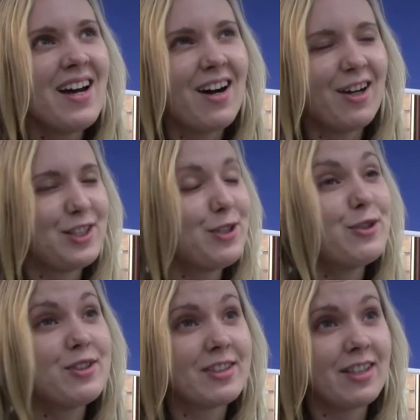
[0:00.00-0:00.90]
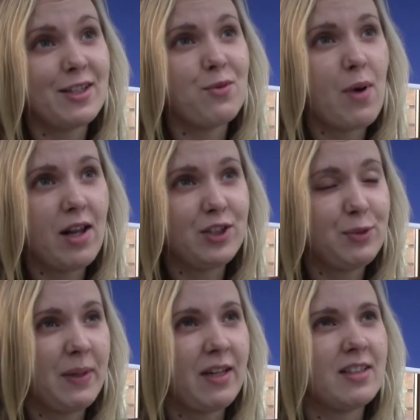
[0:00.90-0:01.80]
I choose to study Welsh
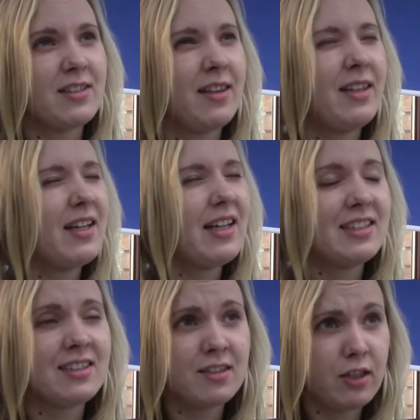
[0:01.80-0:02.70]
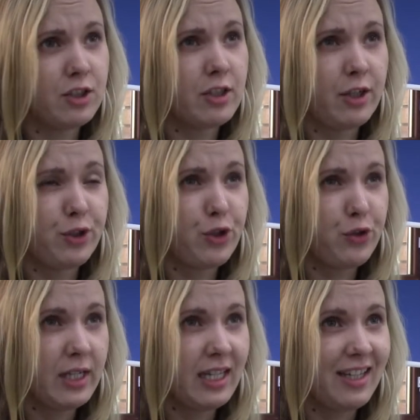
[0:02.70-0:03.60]
because I think it's such an
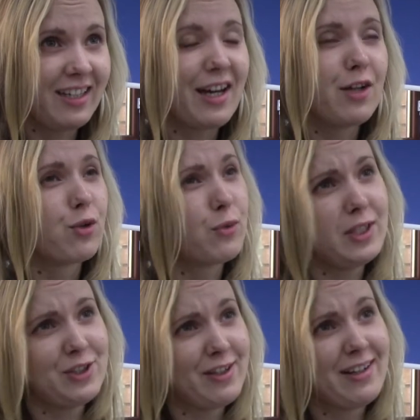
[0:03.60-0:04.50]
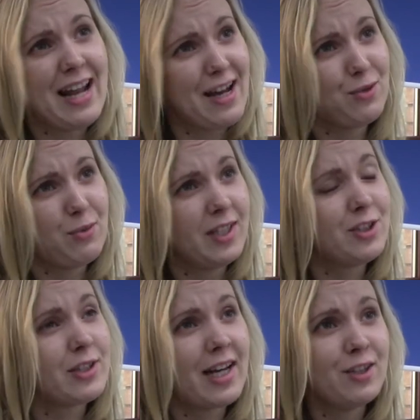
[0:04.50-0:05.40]
unique and original
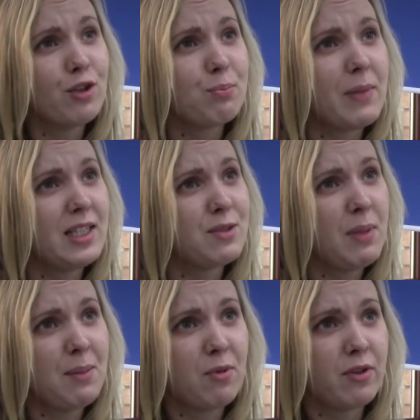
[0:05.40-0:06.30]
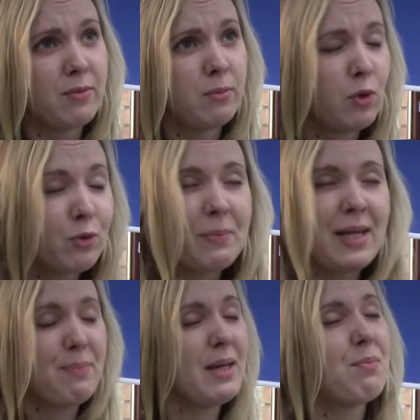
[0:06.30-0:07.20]
language, and not many
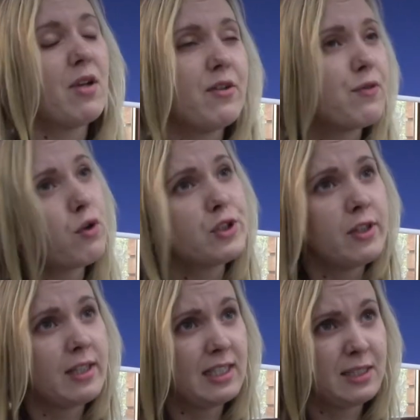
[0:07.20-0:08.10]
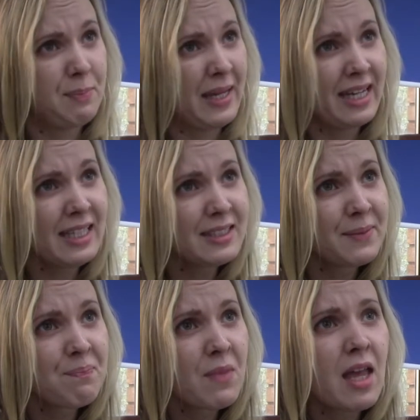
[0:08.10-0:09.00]
people unfortunately speak it.
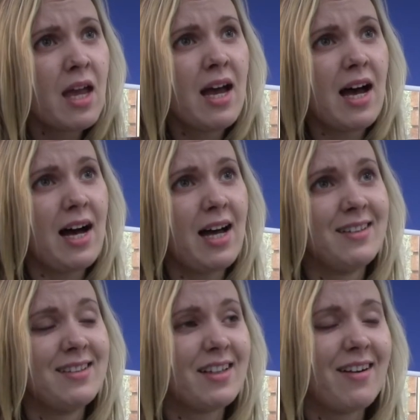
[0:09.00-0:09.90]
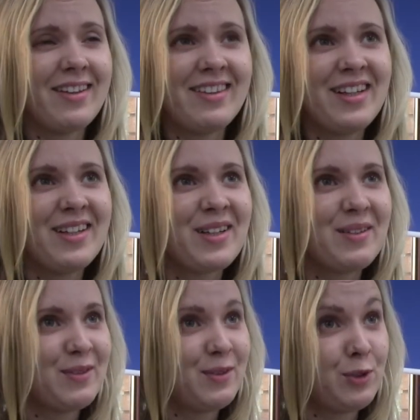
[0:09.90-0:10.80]
And I think
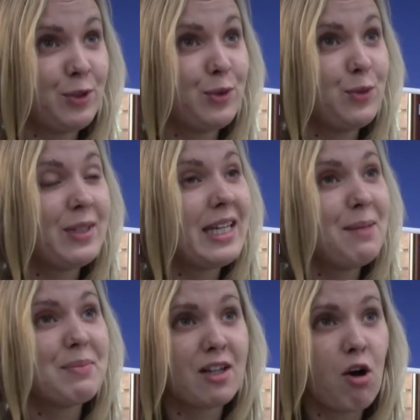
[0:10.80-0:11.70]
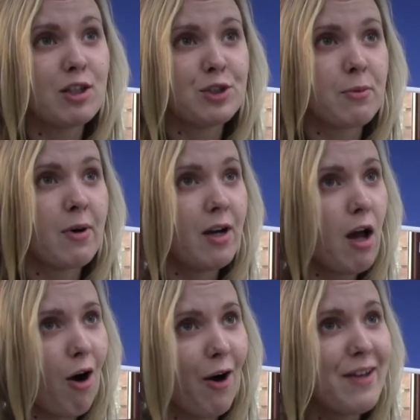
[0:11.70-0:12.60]
to keep the culture
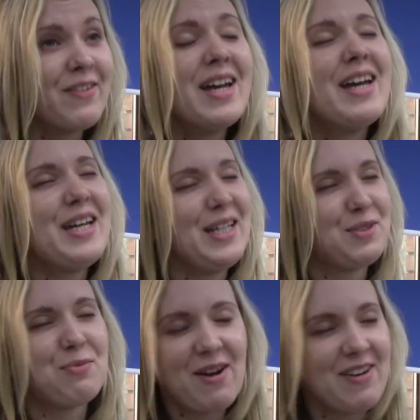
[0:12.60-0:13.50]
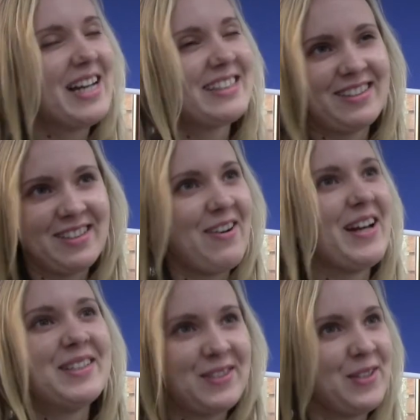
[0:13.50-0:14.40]
alive, it's very
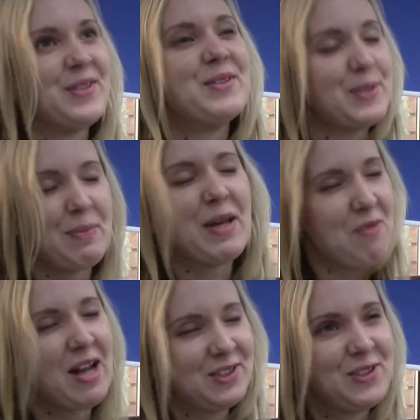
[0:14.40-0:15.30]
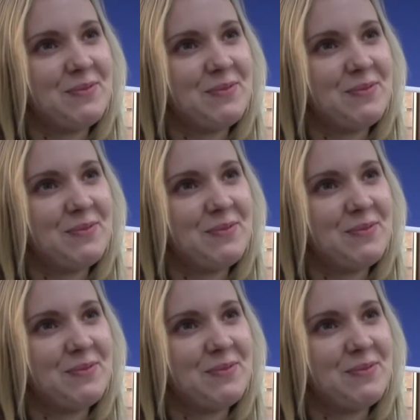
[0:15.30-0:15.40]
necessary to speak Welsh.